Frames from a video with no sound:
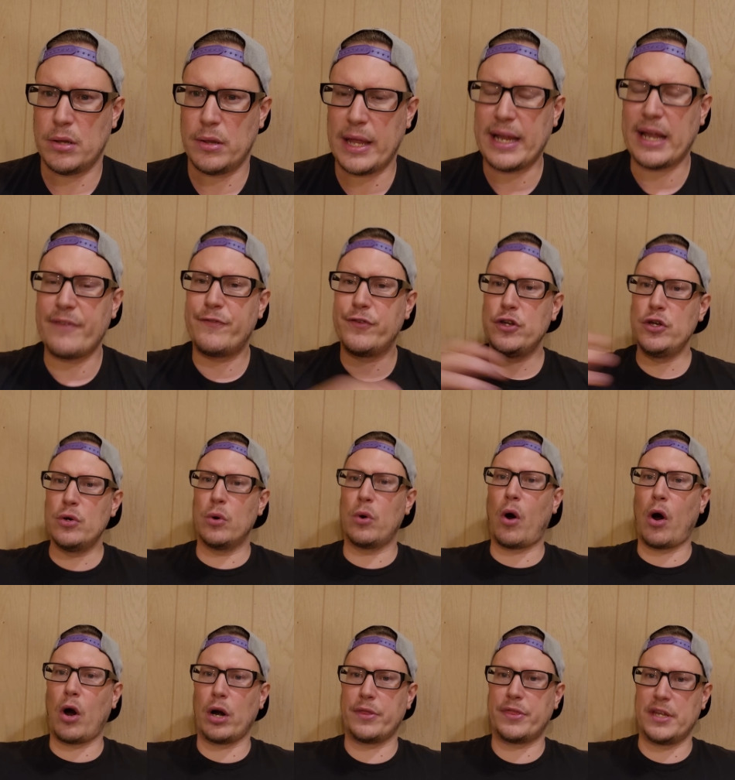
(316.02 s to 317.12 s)
Like, if you
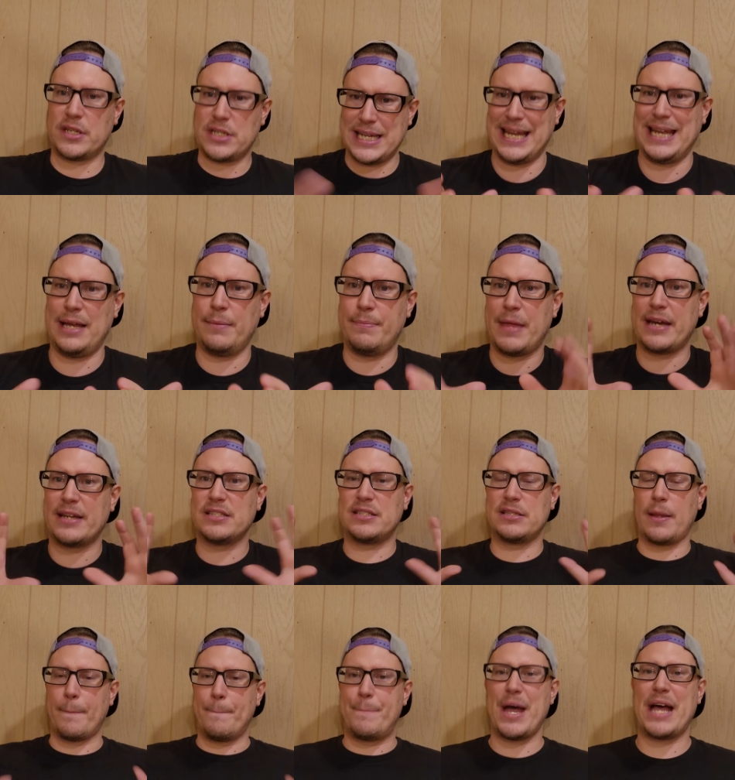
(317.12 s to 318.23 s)
are the team that is in
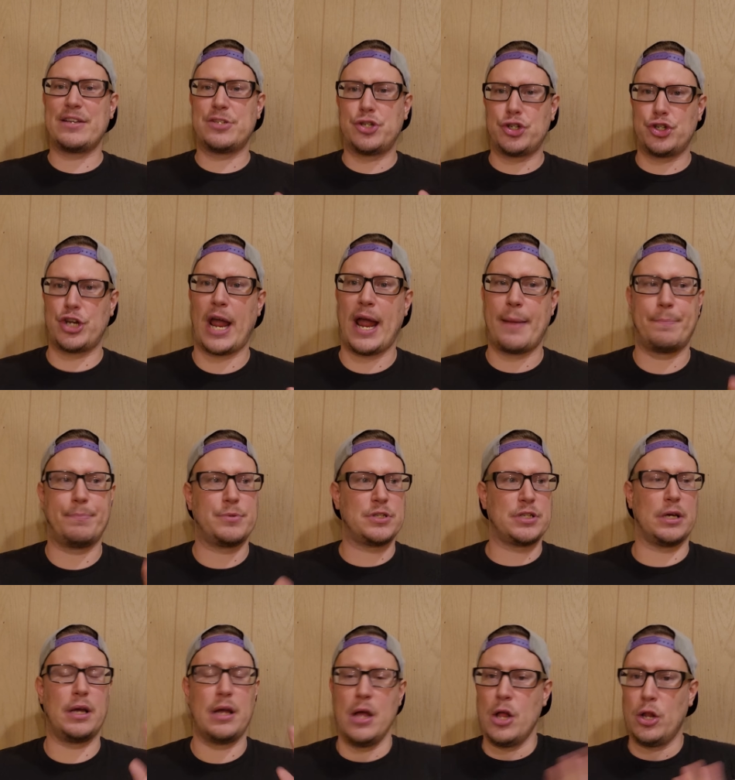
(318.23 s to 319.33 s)
the best shape
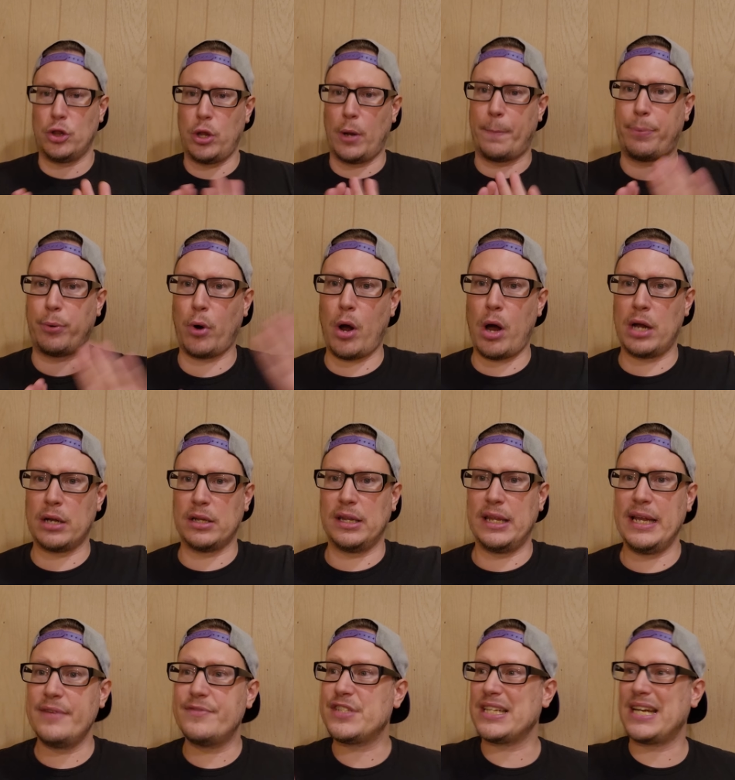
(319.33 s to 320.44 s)
to LeBron
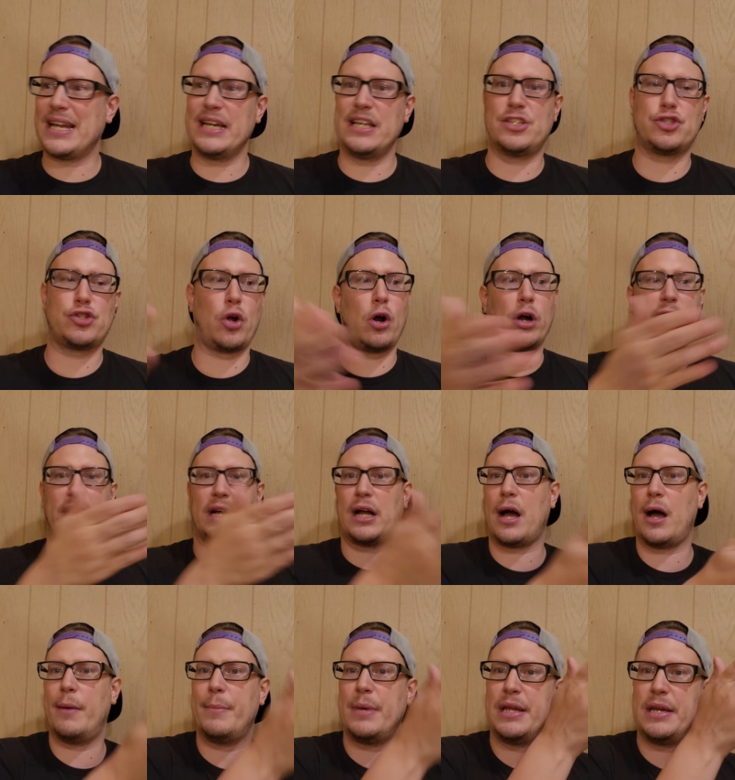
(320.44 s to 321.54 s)
leaves and any star can
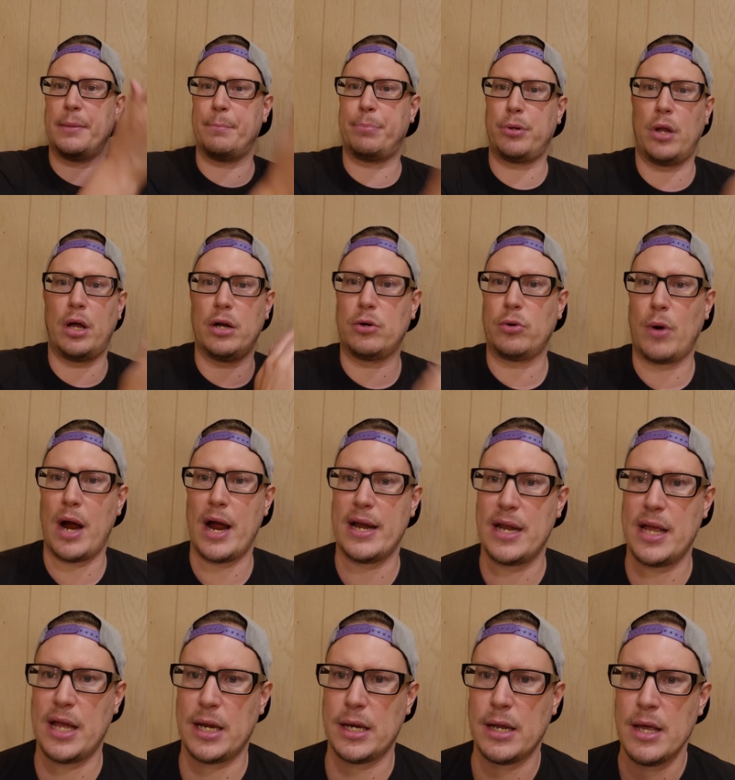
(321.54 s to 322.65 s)
come in and plug right
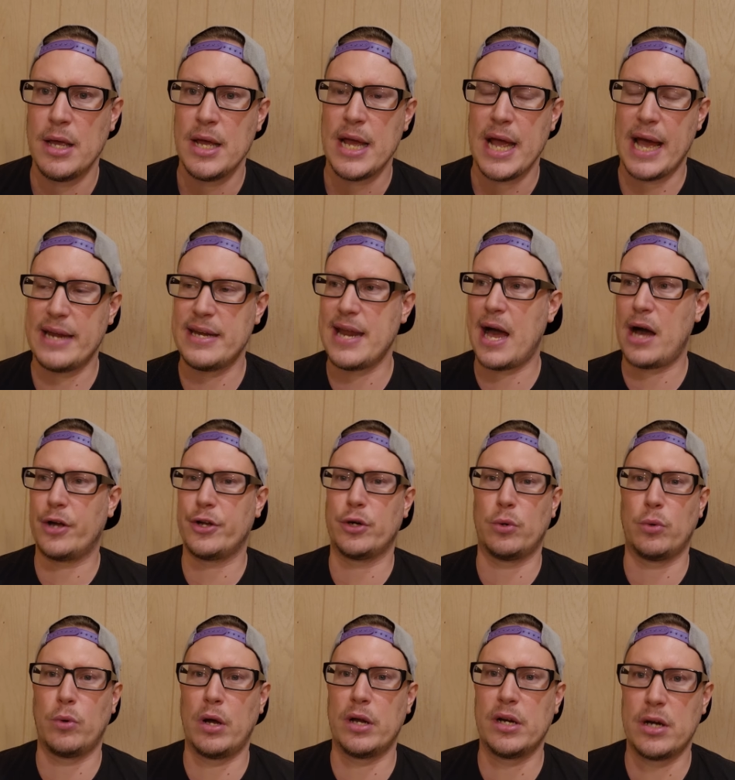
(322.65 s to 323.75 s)
in, and now you're
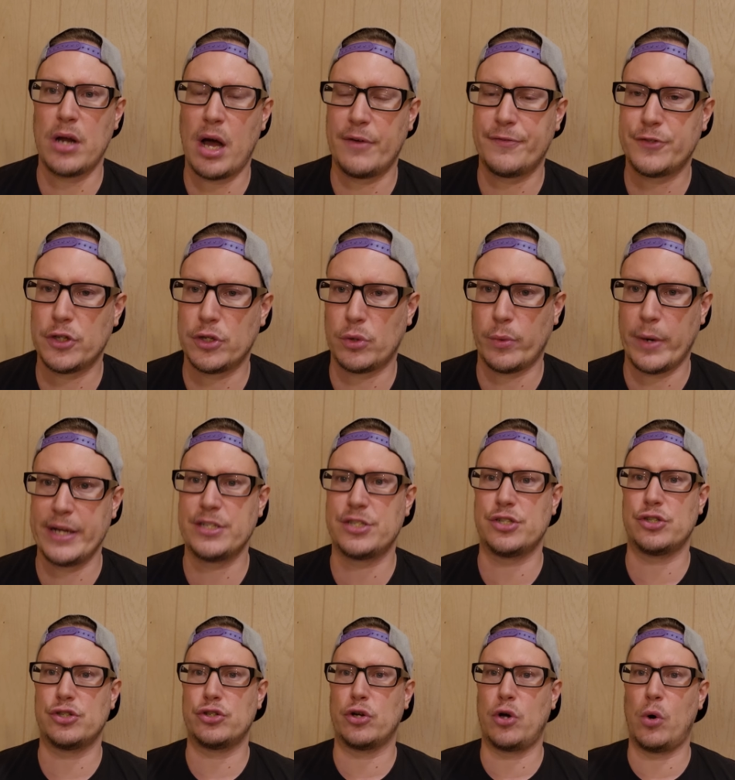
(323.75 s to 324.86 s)
running off to the
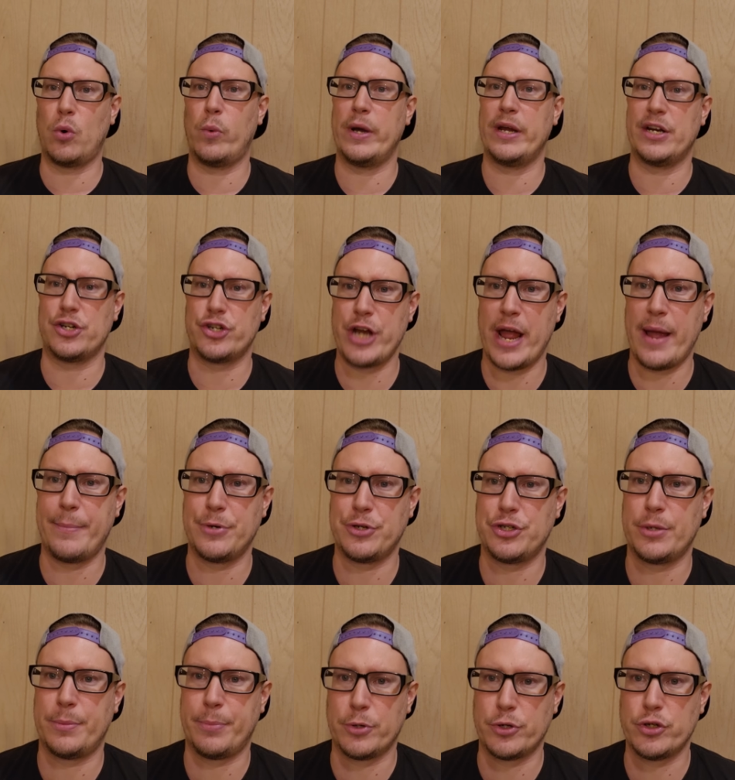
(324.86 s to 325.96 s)
races to go win a
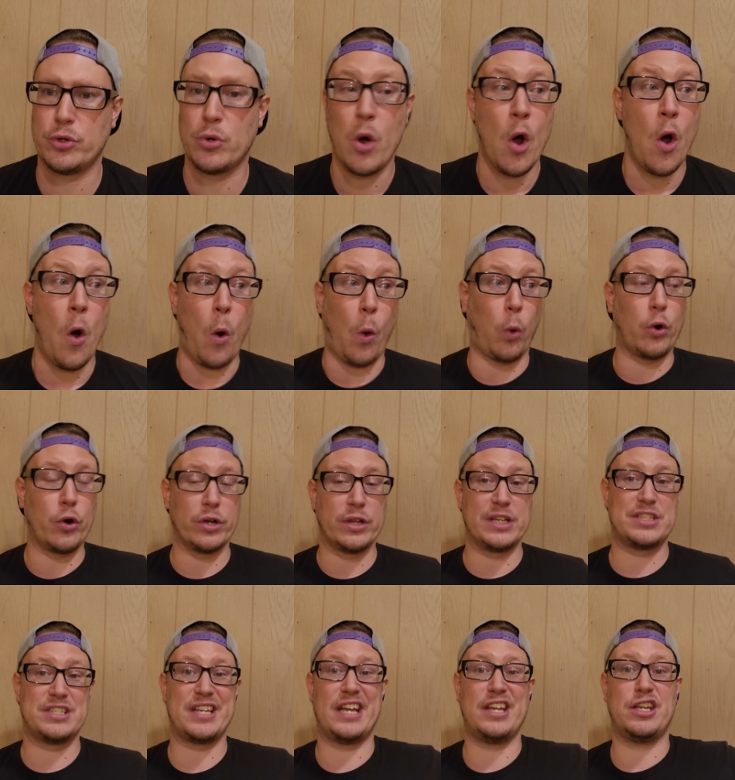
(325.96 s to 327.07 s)
championship or two, or
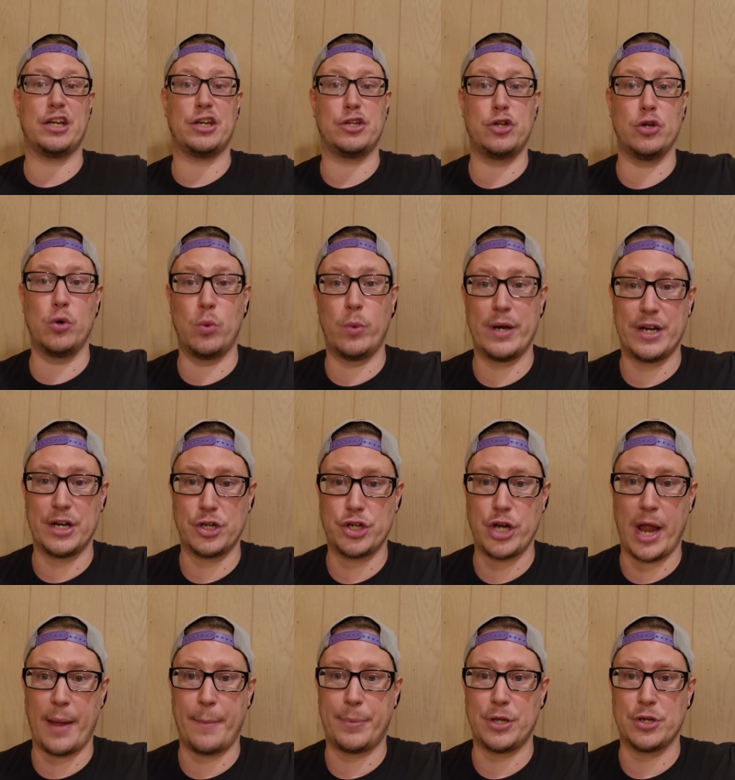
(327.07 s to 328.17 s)
let's say you do win a
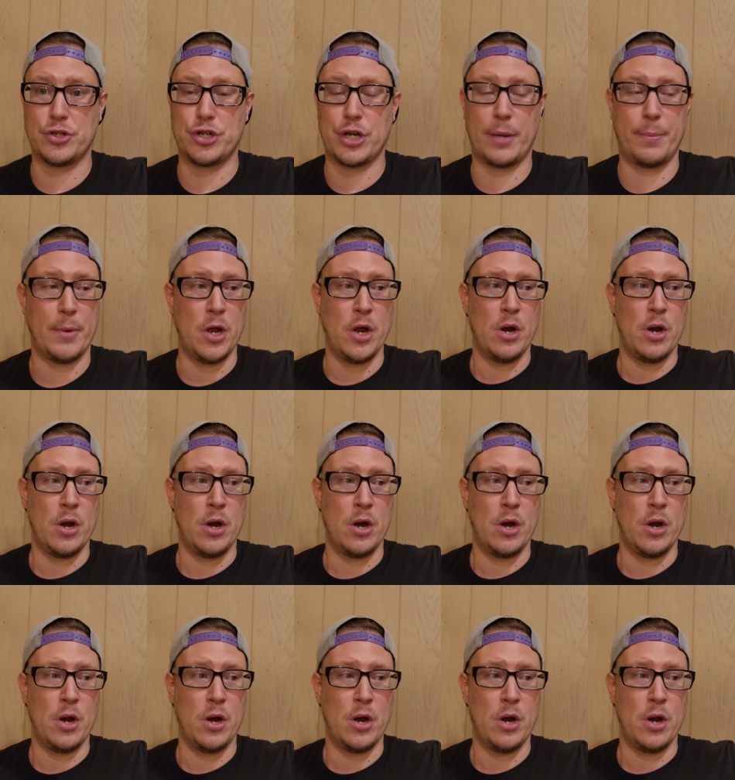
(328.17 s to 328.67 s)
championship,